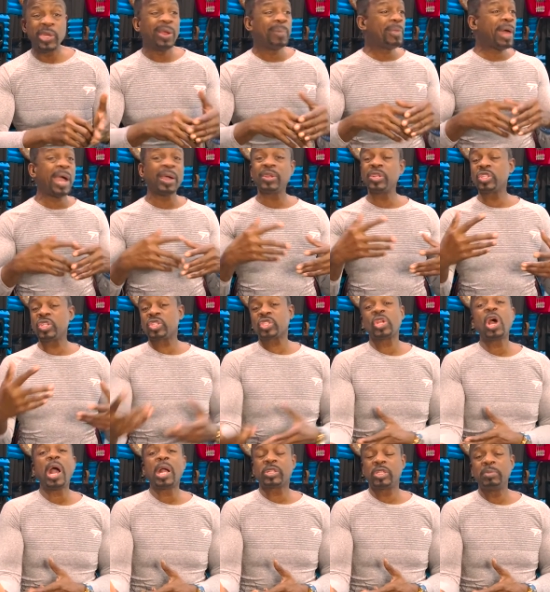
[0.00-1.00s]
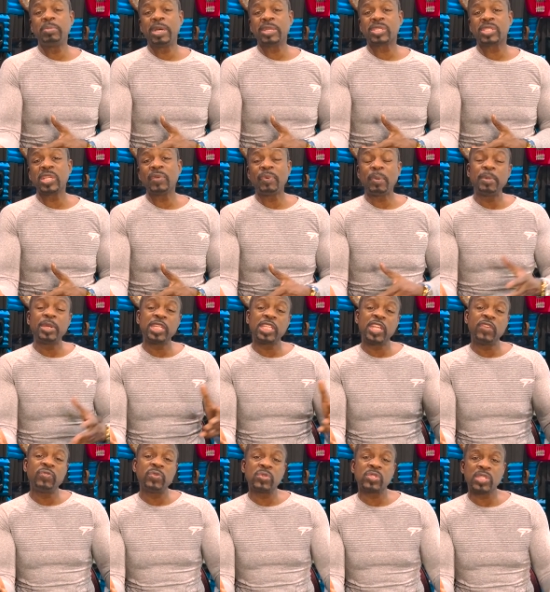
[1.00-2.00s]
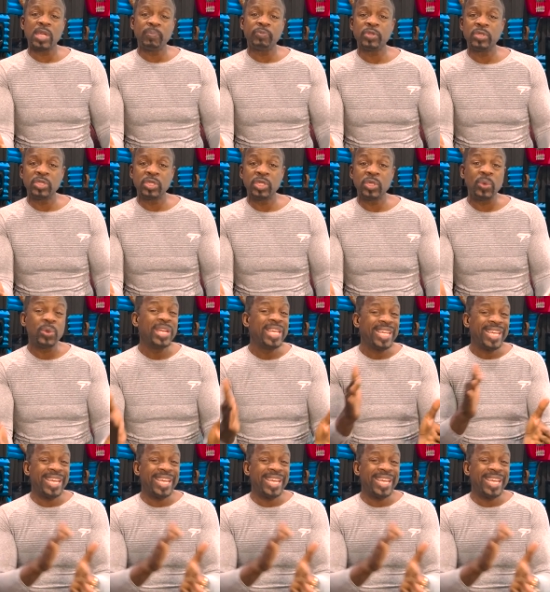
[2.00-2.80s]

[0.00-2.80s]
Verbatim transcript: I'm not going to just talk to you about stuff. I'm going to give you something to do.